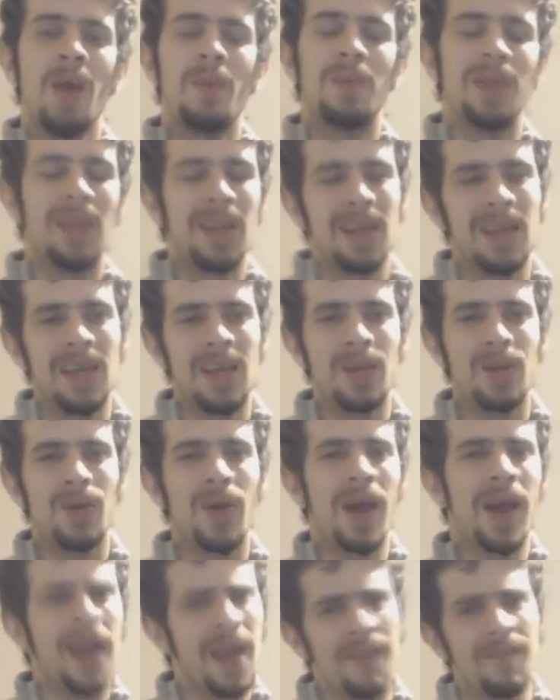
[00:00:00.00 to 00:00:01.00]
But then again, you
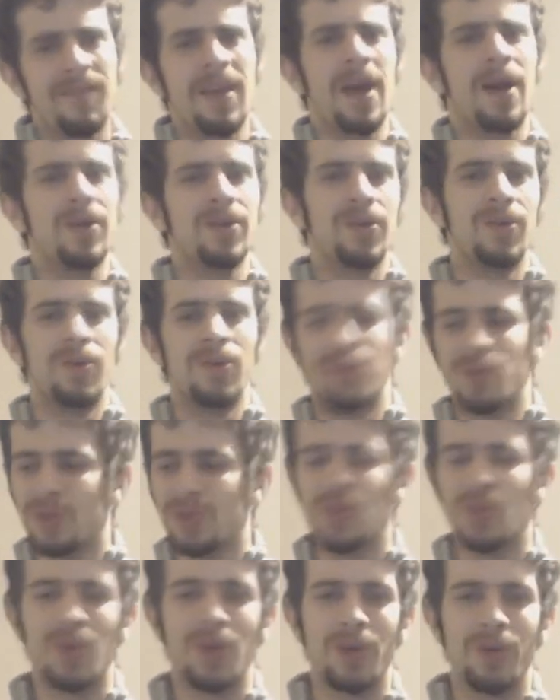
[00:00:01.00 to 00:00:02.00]
know, I value to a
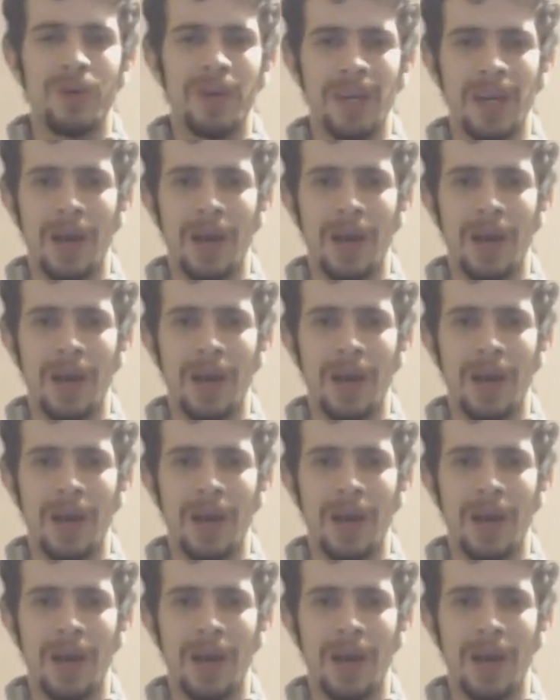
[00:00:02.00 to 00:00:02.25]
certain degree